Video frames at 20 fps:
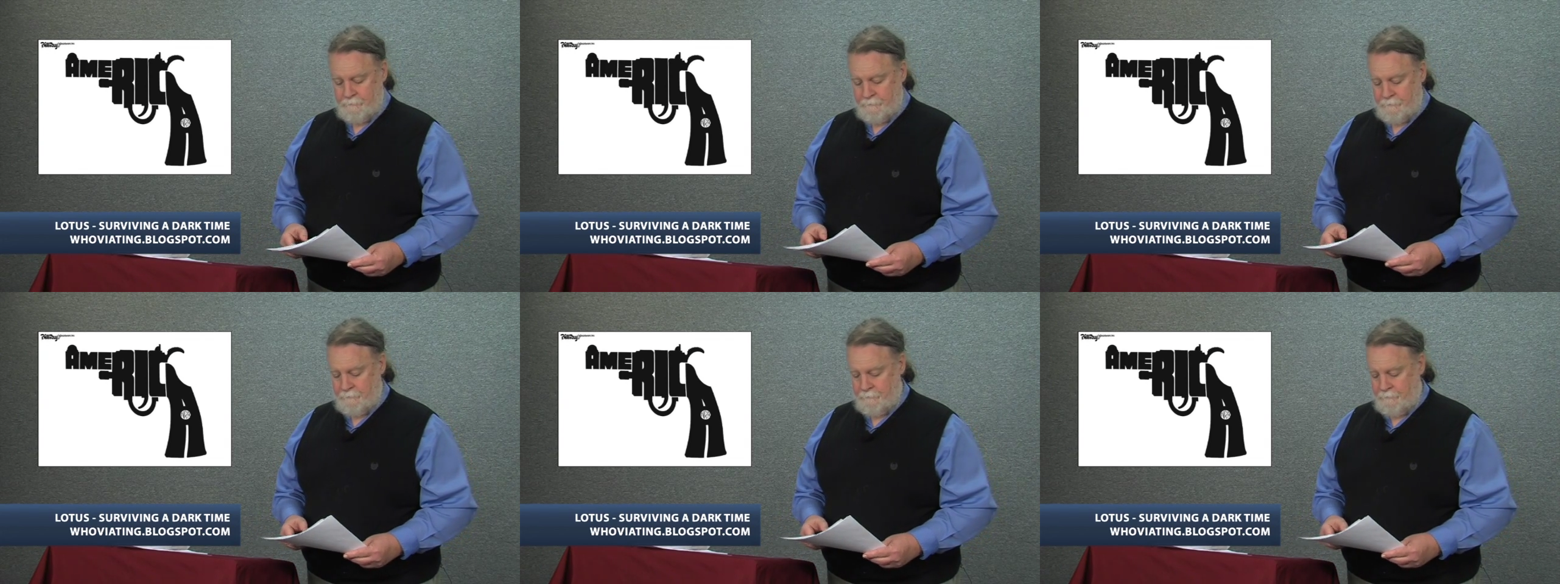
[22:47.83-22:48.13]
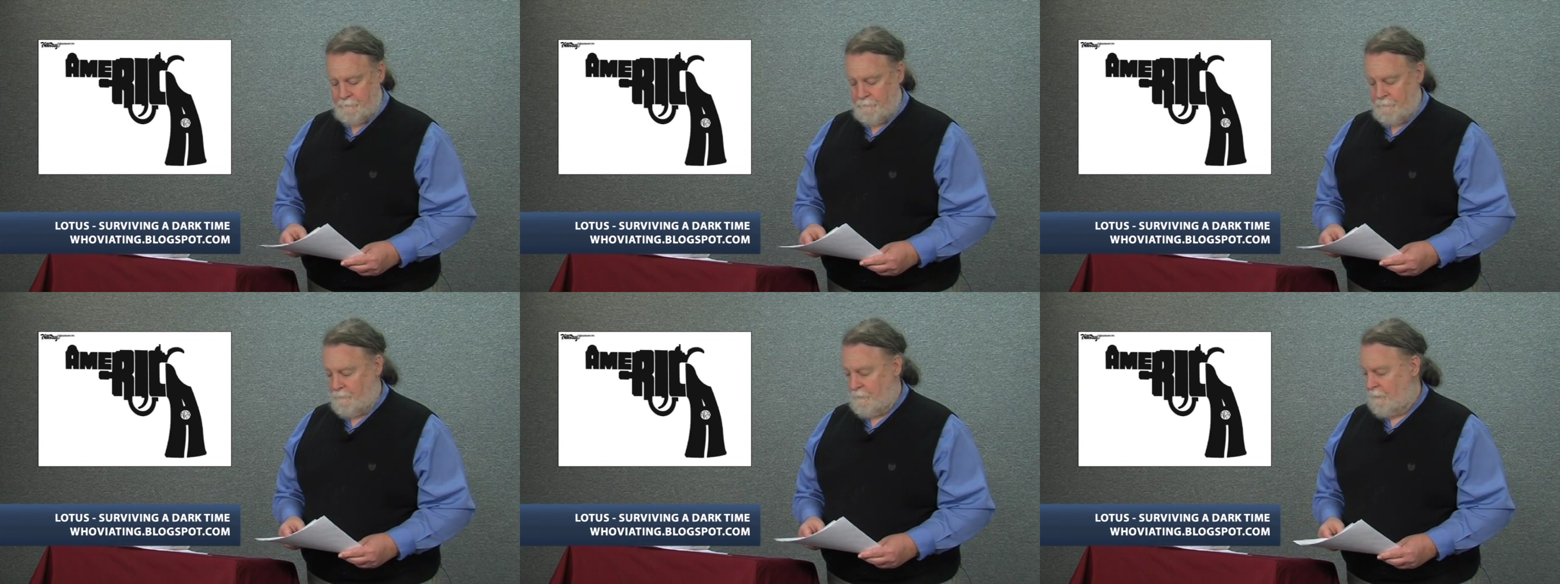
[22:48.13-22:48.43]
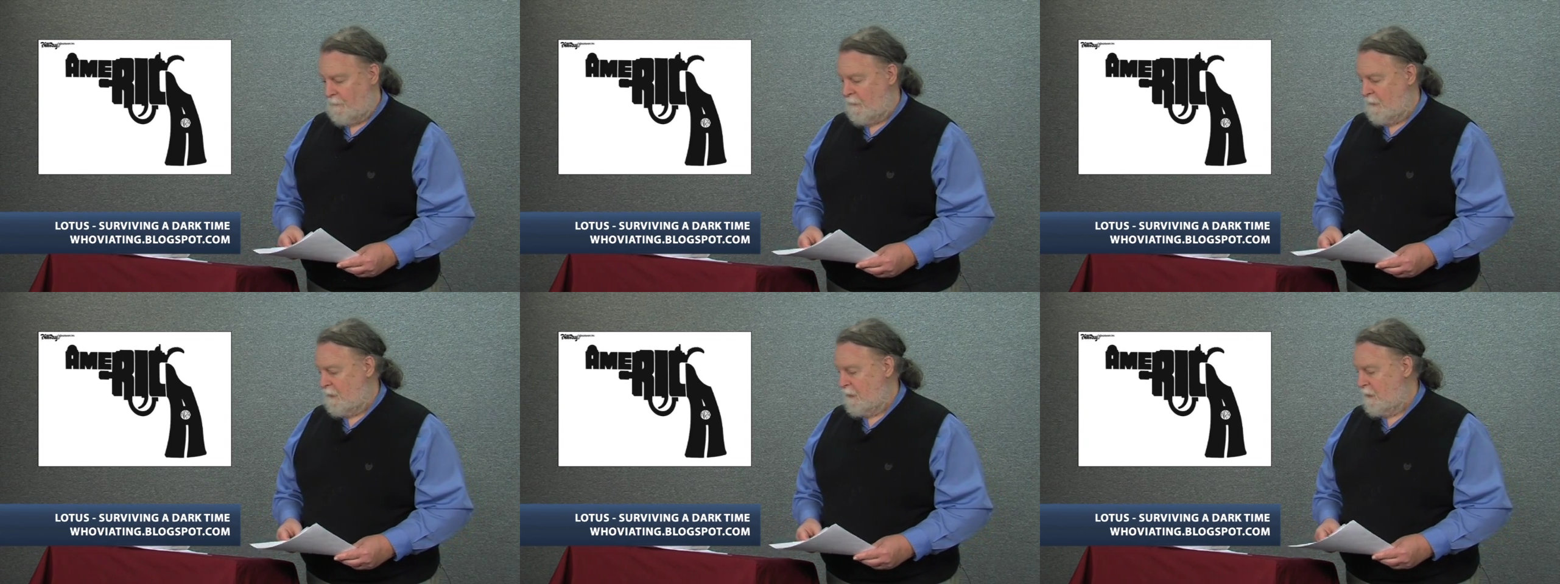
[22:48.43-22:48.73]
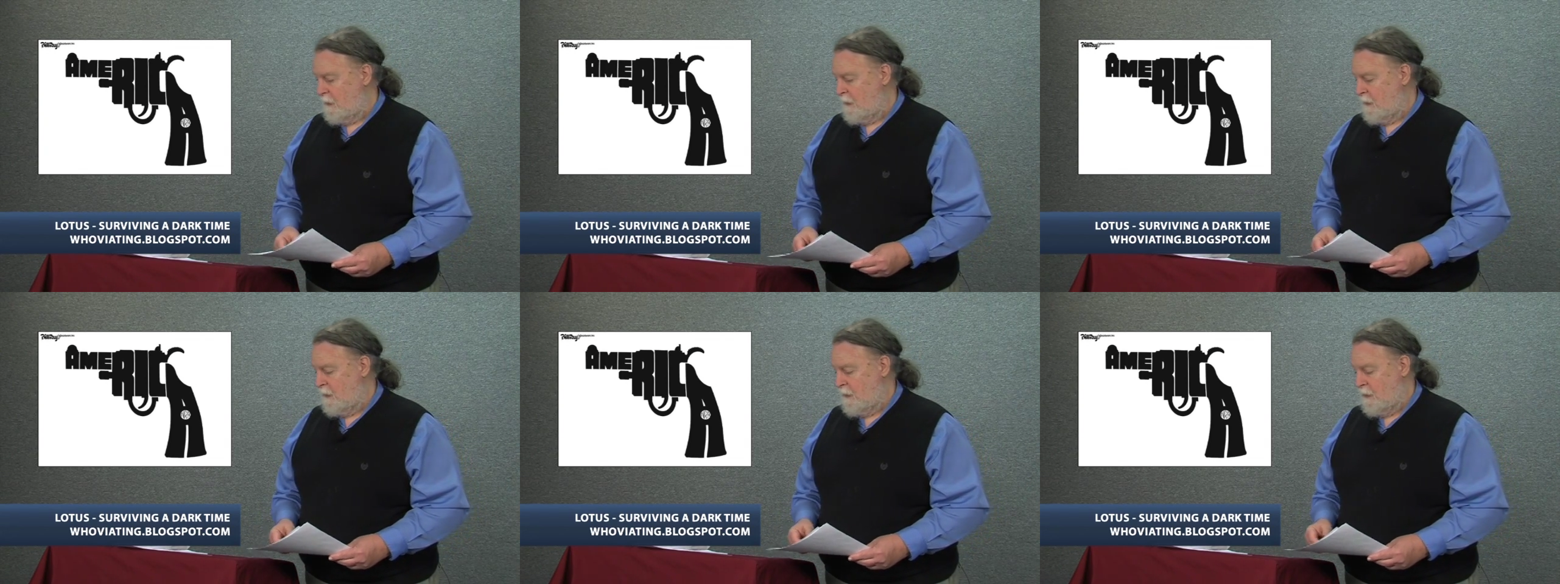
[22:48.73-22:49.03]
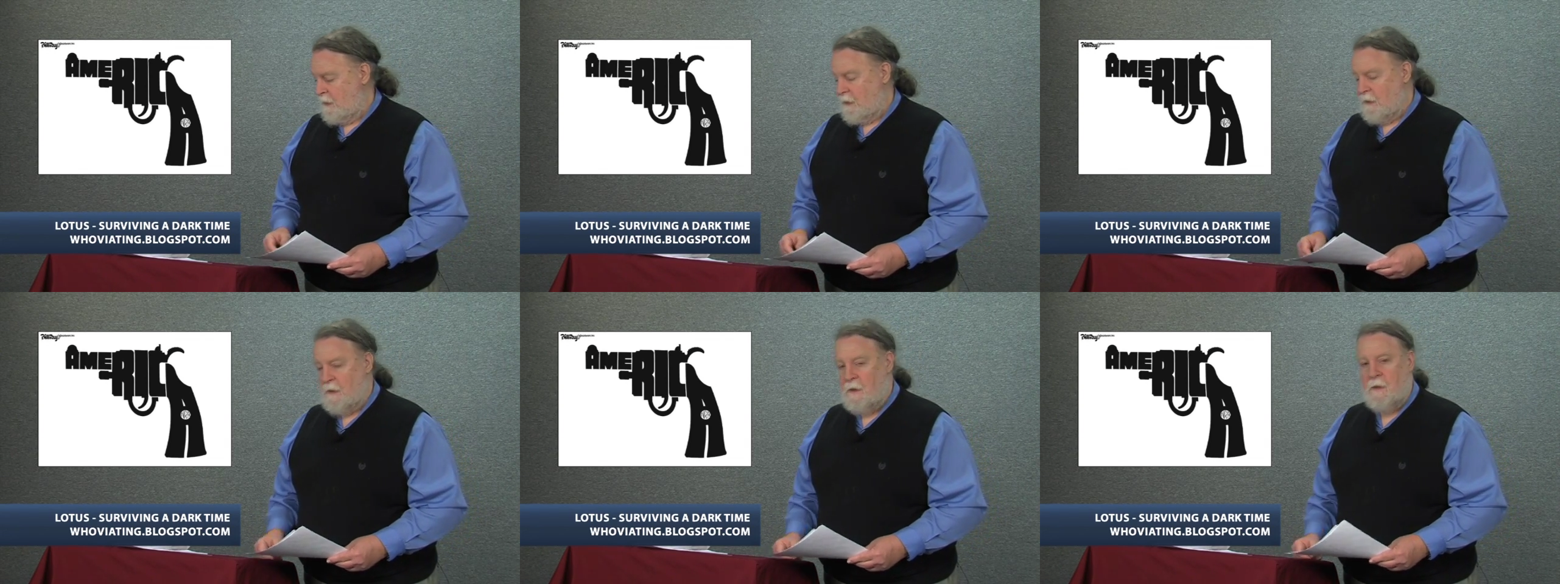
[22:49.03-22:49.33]

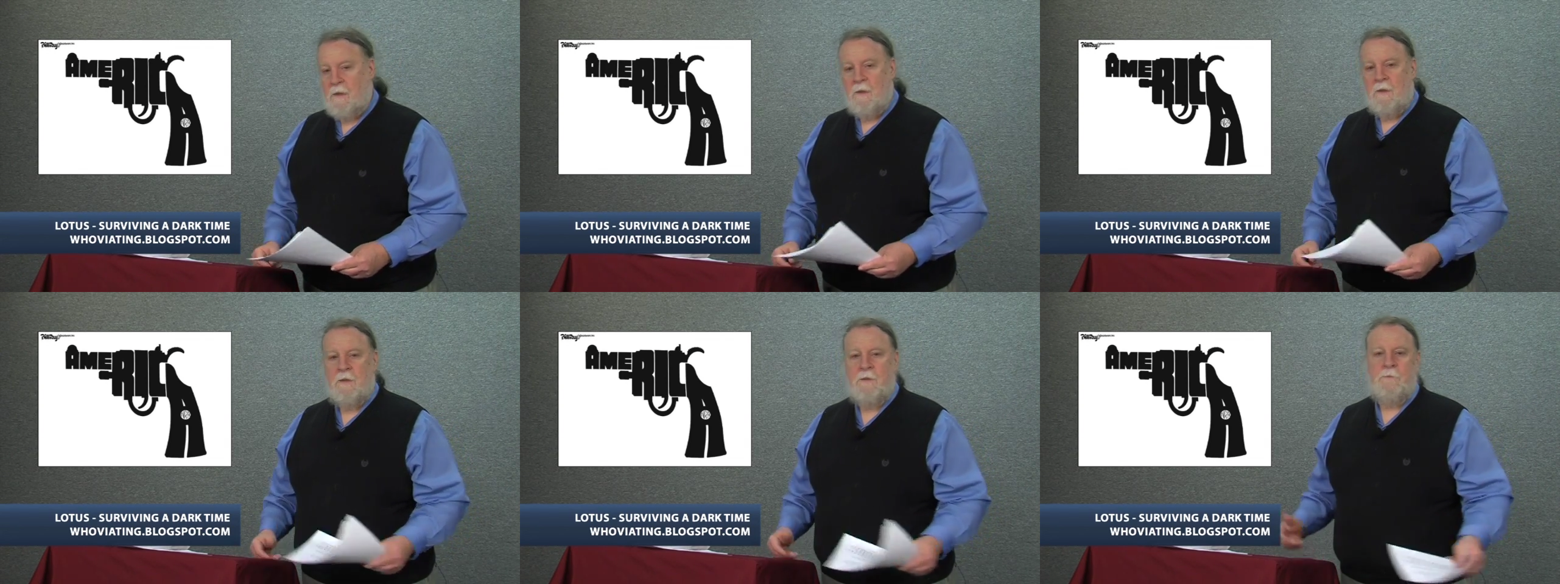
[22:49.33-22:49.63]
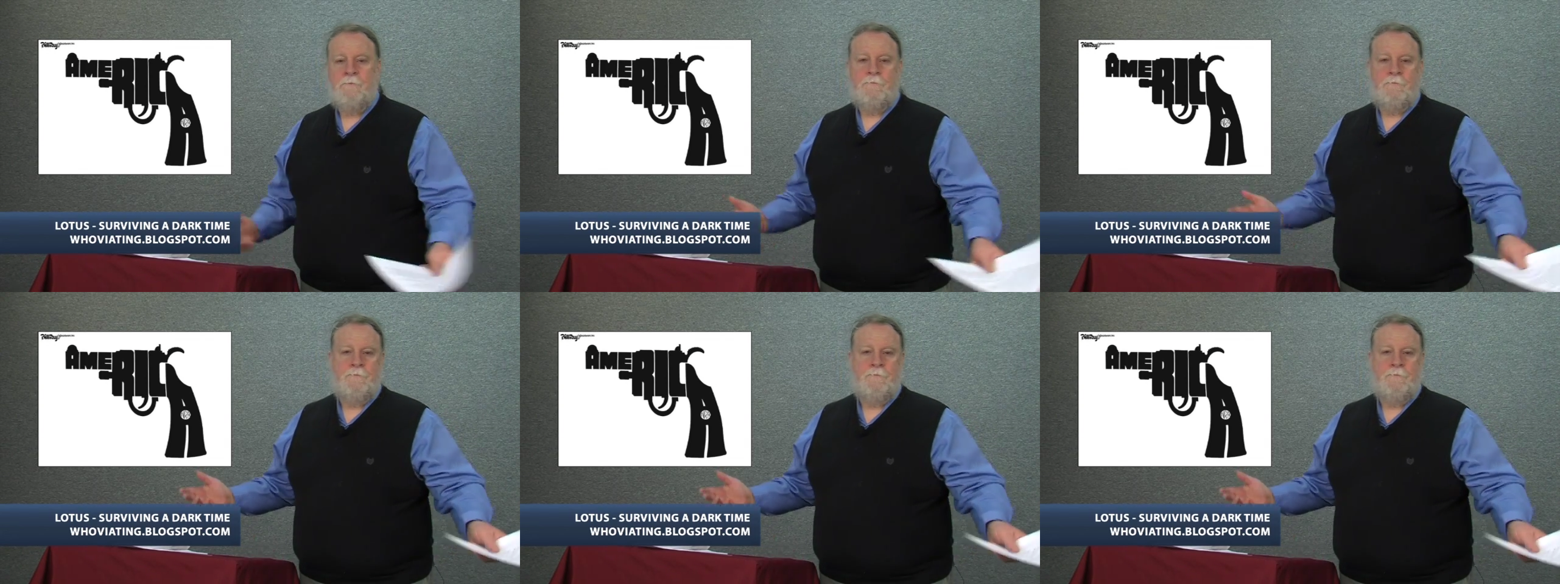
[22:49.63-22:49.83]
(silence)